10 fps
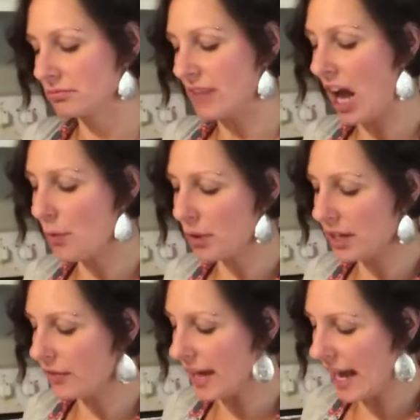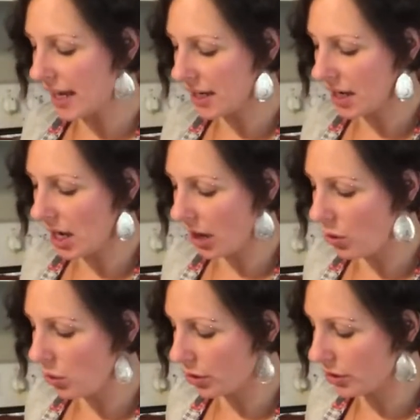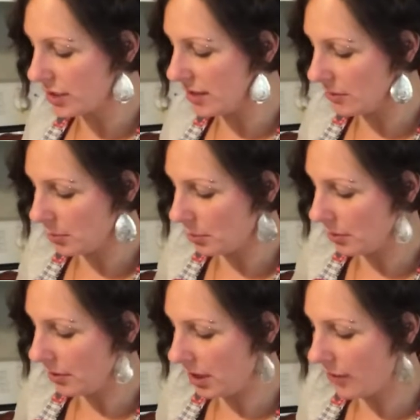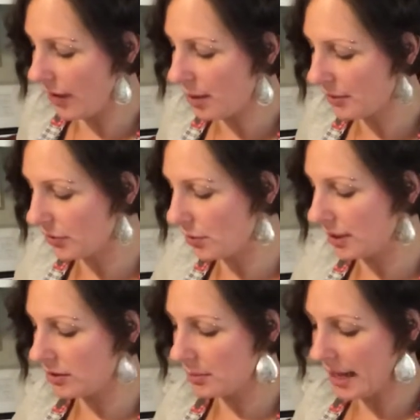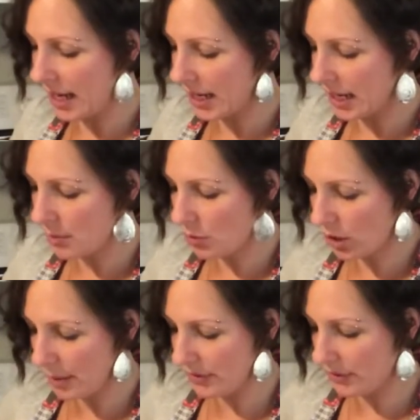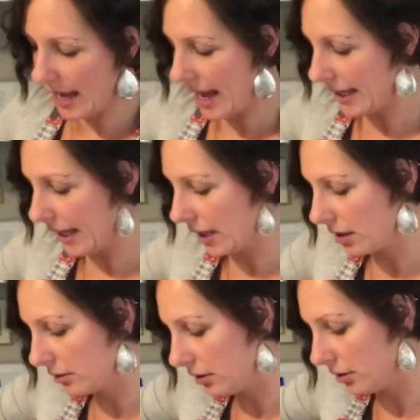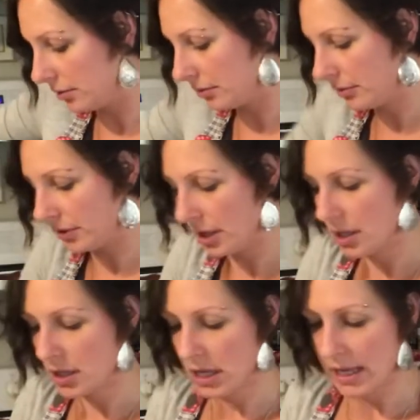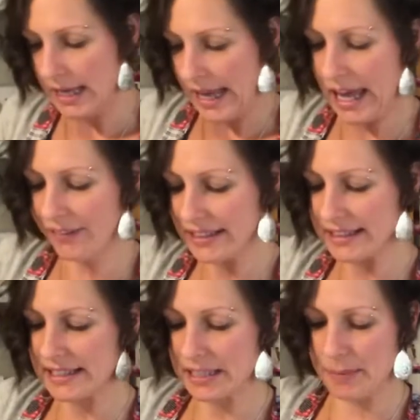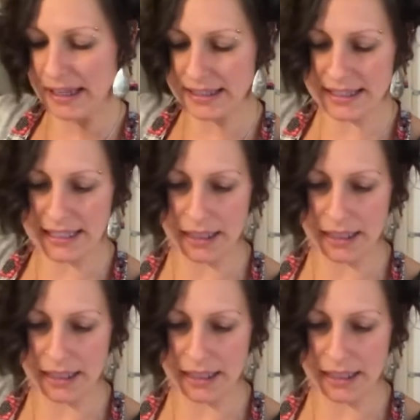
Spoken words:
I wouldn't even add a quarter teaspoon. If I was going to be adding any more, I would add like, heavens to Betsy.